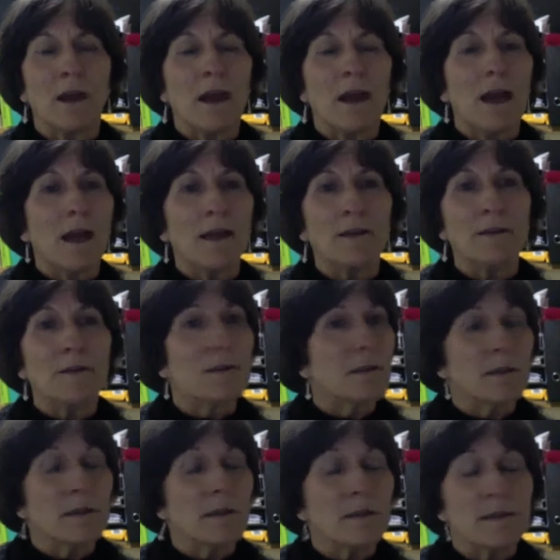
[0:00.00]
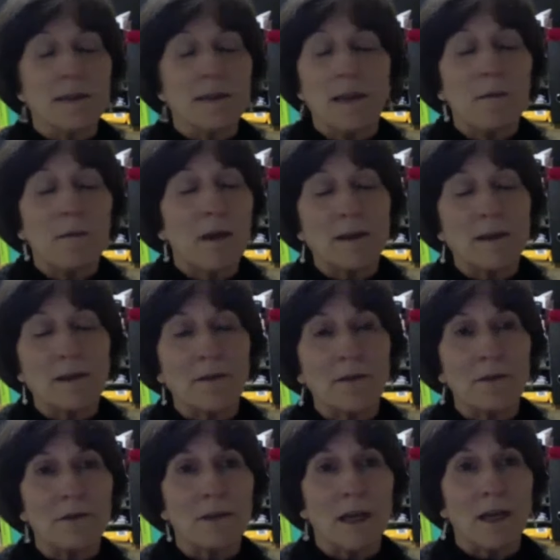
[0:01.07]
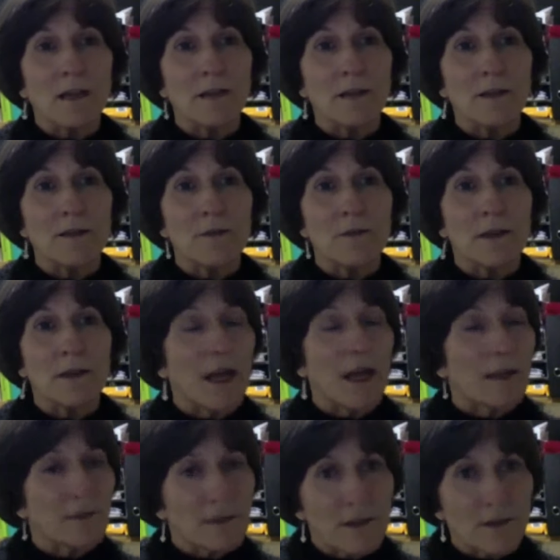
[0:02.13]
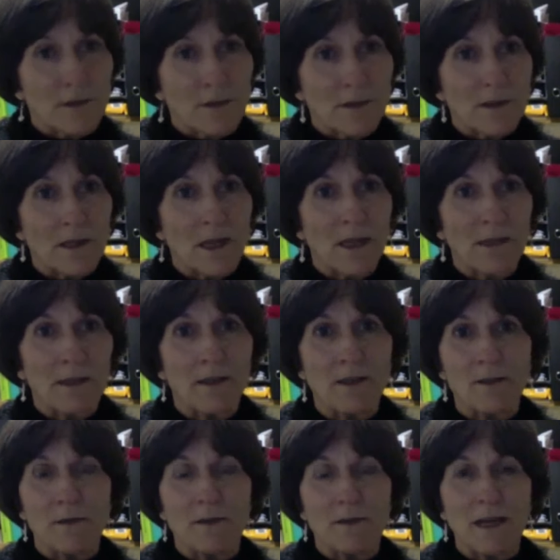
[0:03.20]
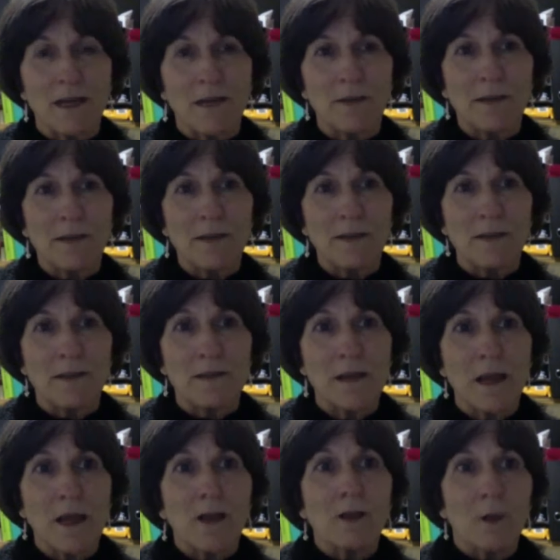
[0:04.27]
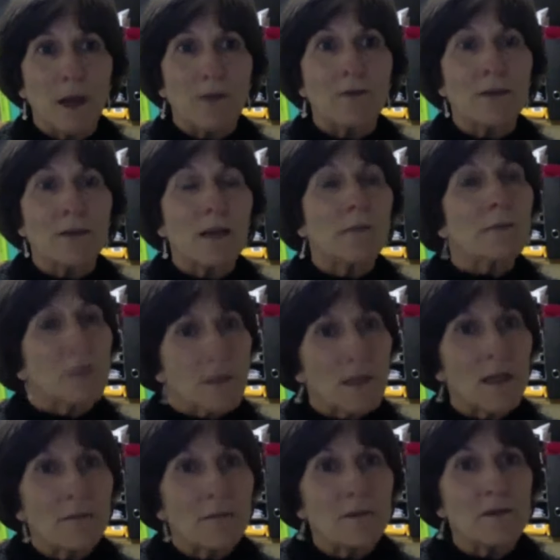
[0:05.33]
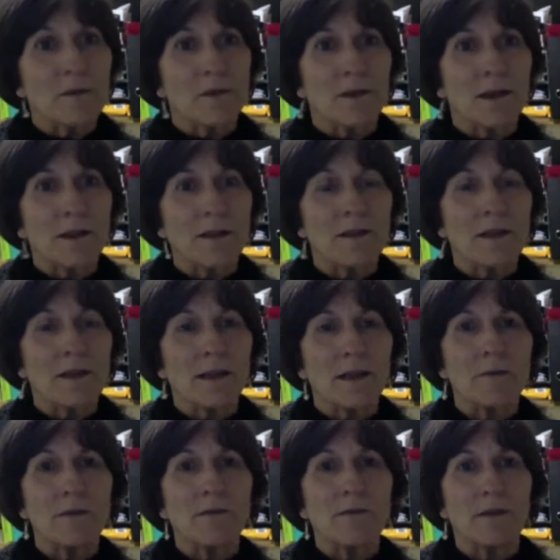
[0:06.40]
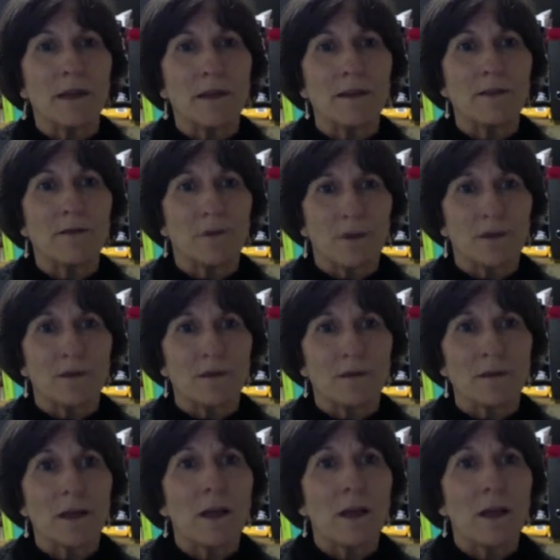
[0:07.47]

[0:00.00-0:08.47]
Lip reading: And in the same way as if you're diagnosed with cancer or diagnosed with diabetes, you have to come to terms with that, and that can be really difficult.